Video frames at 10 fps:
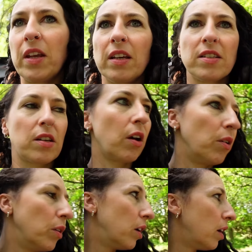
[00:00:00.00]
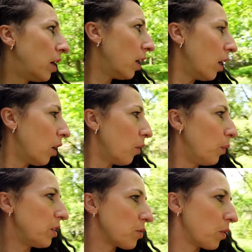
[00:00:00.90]
so we
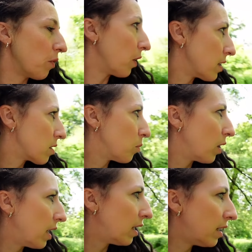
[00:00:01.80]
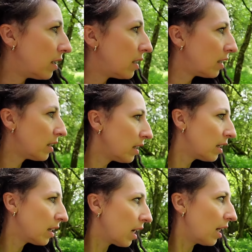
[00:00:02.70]
just want to find somewhere
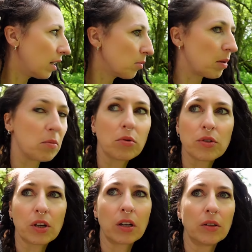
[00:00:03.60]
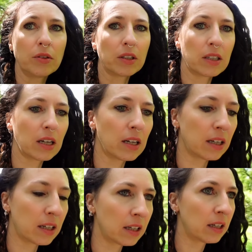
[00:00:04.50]
a little bit more secluded,
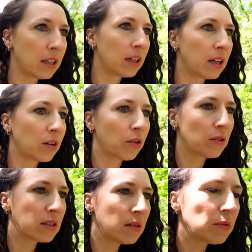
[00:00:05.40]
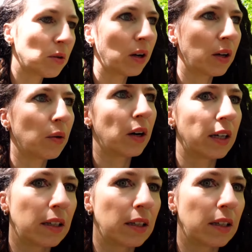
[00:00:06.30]
although it seems quite quiet at